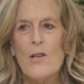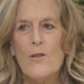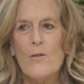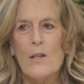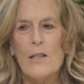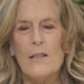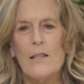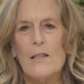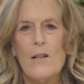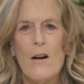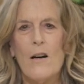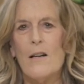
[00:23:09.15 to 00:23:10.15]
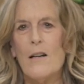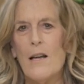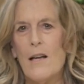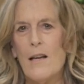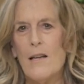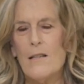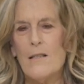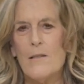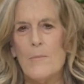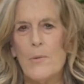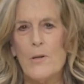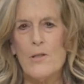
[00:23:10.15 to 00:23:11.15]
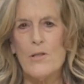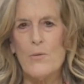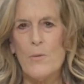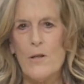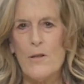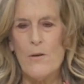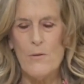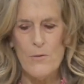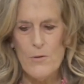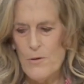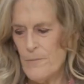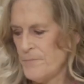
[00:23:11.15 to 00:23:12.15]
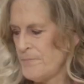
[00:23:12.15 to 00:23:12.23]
you can click on and purchase one of those.